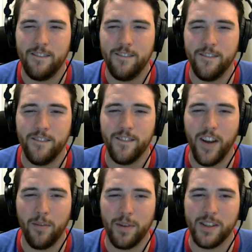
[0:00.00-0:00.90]
I'm
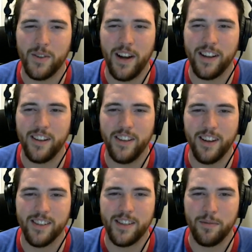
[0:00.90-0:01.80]
gonna try and
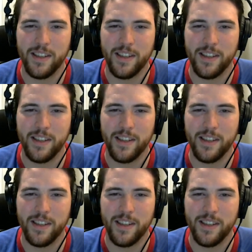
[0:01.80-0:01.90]
clear some of